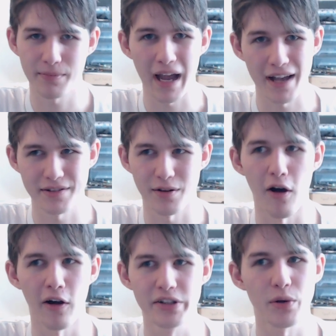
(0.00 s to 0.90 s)
as
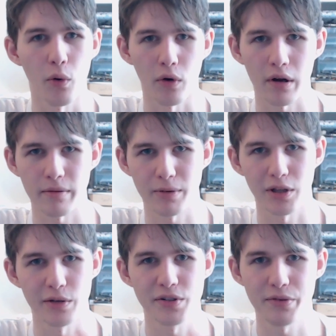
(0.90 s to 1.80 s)
hot or
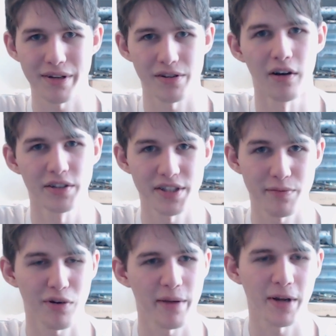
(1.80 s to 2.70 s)
close to as hot as
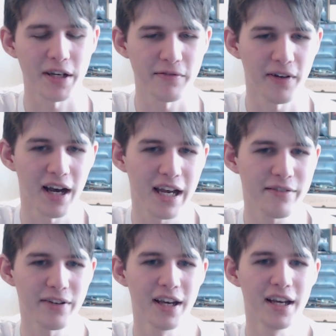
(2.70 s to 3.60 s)
a Prime 95,